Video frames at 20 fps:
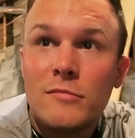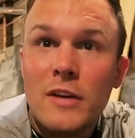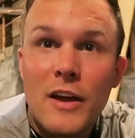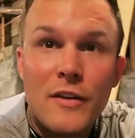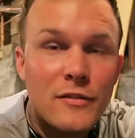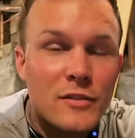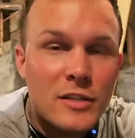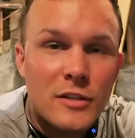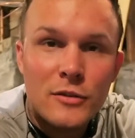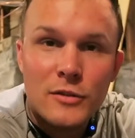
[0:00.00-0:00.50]

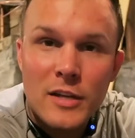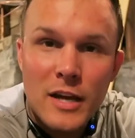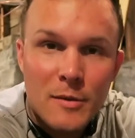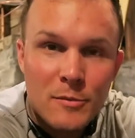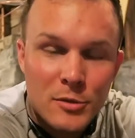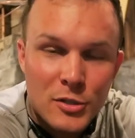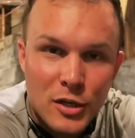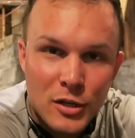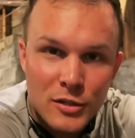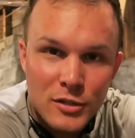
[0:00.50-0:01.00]
Every single
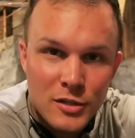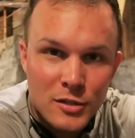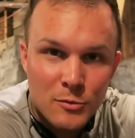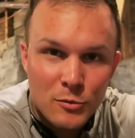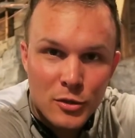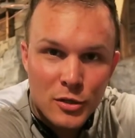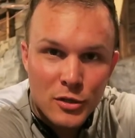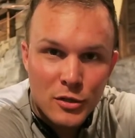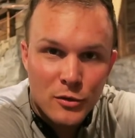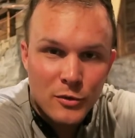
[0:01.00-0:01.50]
time you talk to
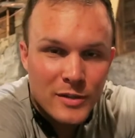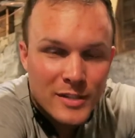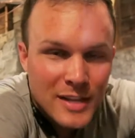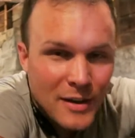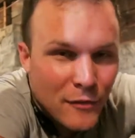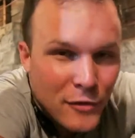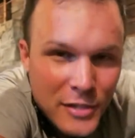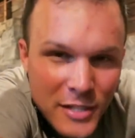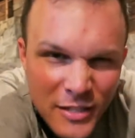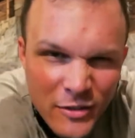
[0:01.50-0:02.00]
someone new,
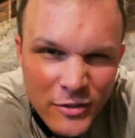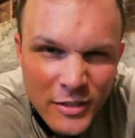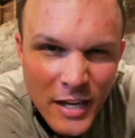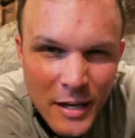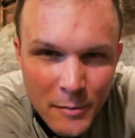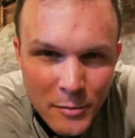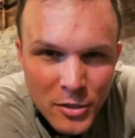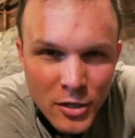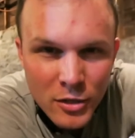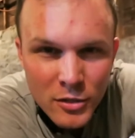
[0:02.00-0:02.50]
every single
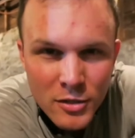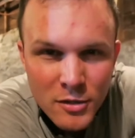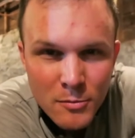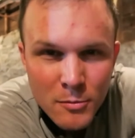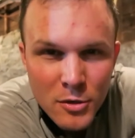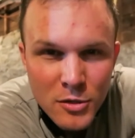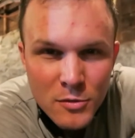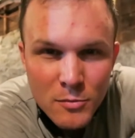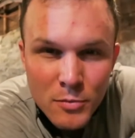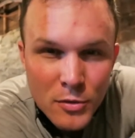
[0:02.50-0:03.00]
time you talk to the
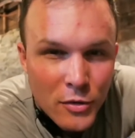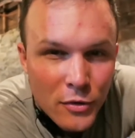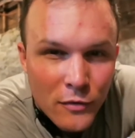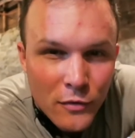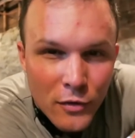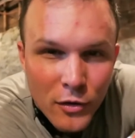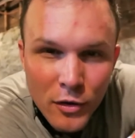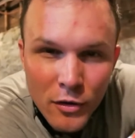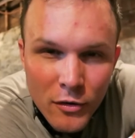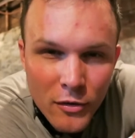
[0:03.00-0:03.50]
most
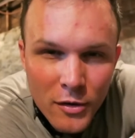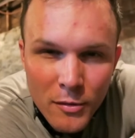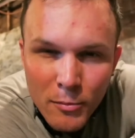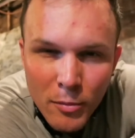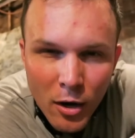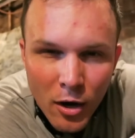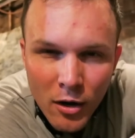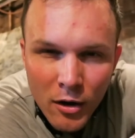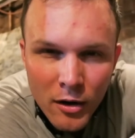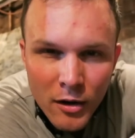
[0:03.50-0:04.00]
beautiful girl in the
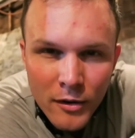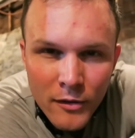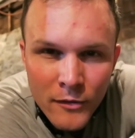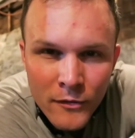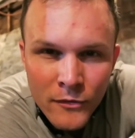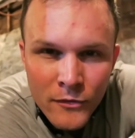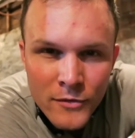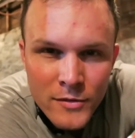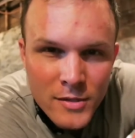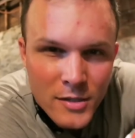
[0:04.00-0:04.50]
bar,
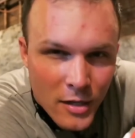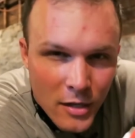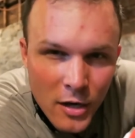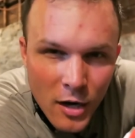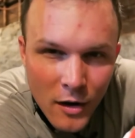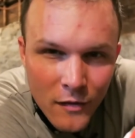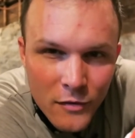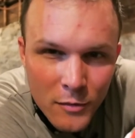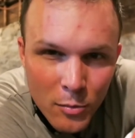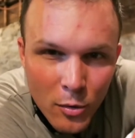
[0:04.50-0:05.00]
it's
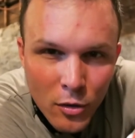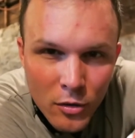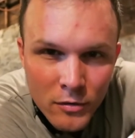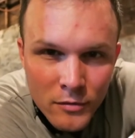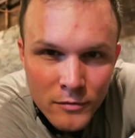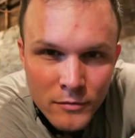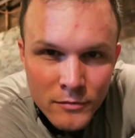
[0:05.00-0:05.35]
uncomfortable.